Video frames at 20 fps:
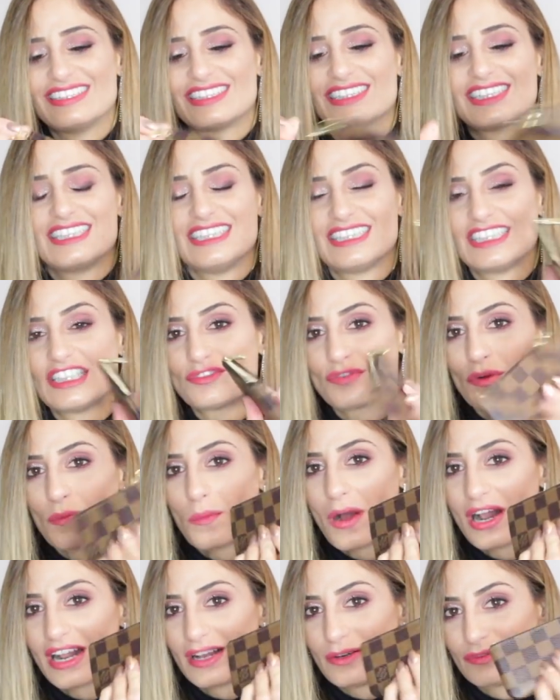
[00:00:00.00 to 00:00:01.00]
So this is for
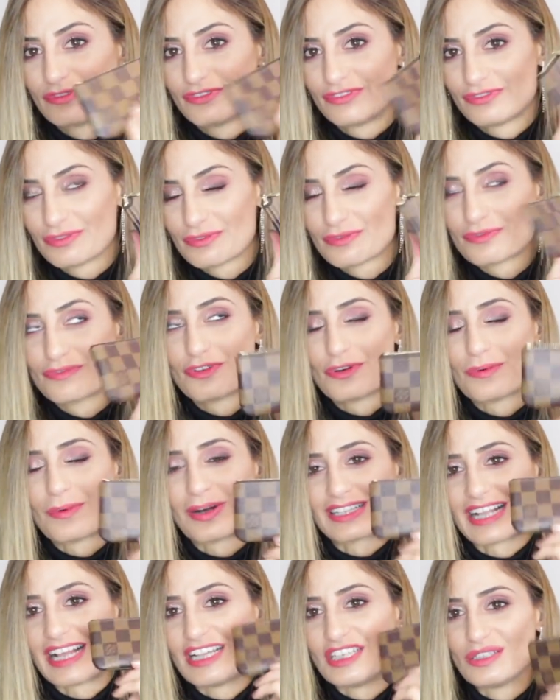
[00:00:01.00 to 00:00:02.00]
what for
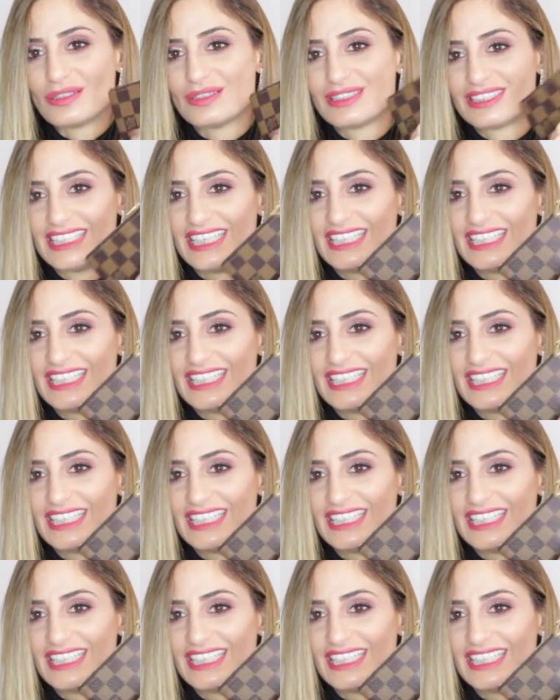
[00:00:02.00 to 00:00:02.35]
what I use